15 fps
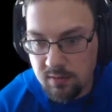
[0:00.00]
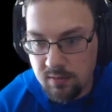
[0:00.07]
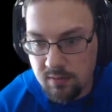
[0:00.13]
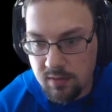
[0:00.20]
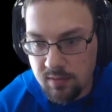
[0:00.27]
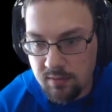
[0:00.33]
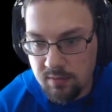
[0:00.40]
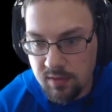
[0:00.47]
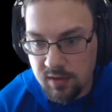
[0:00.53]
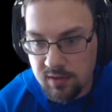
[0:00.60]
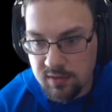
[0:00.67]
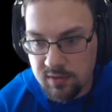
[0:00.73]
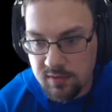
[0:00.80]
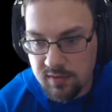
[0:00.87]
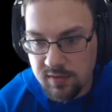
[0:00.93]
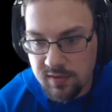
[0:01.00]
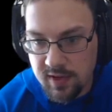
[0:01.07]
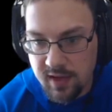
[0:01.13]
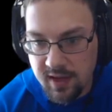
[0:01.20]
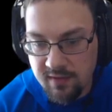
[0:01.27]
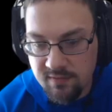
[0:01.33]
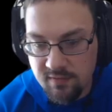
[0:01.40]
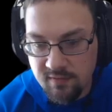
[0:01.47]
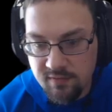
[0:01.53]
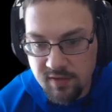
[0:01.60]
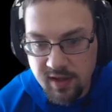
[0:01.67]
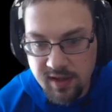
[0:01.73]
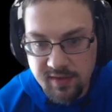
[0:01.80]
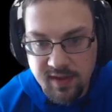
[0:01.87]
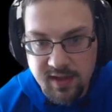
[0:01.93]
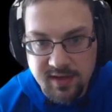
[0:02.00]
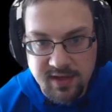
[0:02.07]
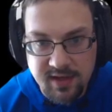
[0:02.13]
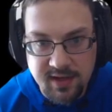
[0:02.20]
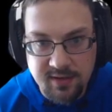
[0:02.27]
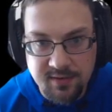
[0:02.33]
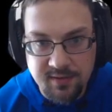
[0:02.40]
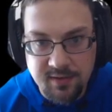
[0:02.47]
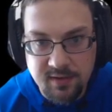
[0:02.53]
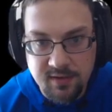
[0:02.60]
Yep, make sure that they haven't flagged that town.